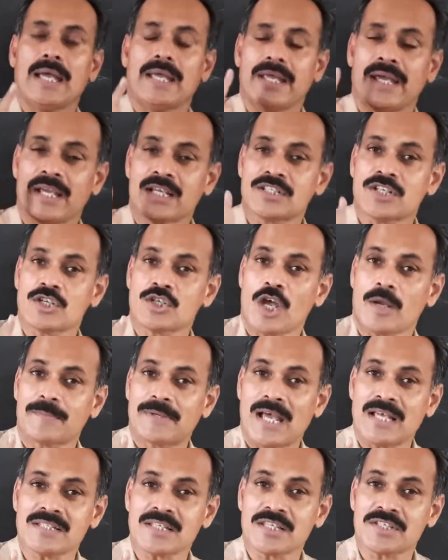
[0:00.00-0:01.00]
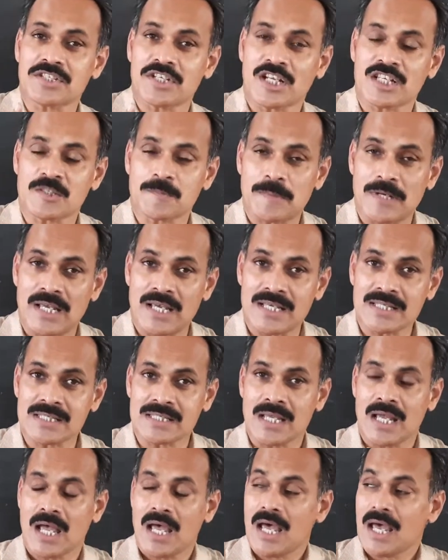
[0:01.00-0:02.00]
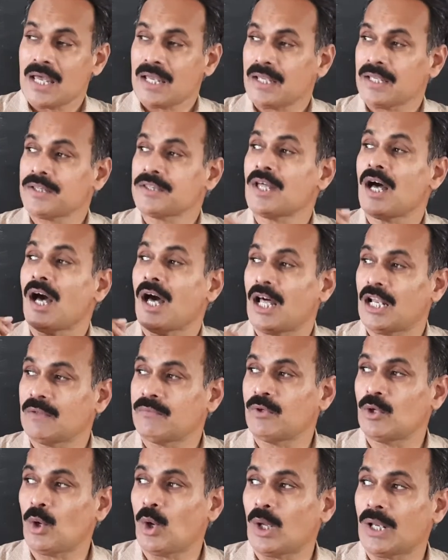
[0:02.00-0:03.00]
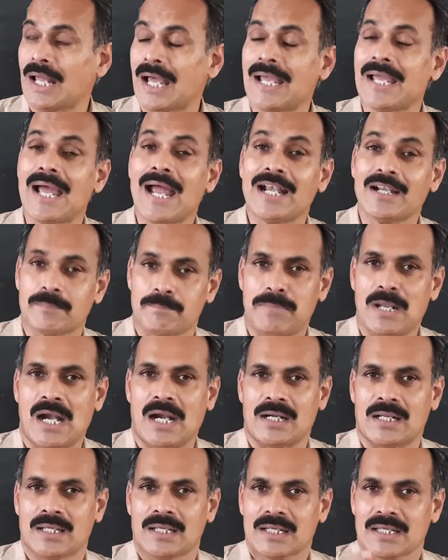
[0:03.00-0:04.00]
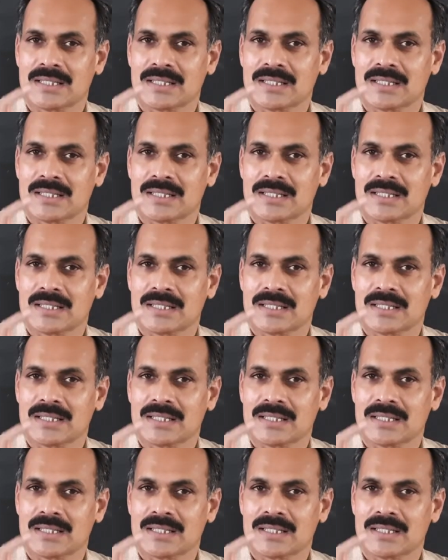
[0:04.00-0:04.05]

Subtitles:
exchange of gases takes place in the alveoli and blood,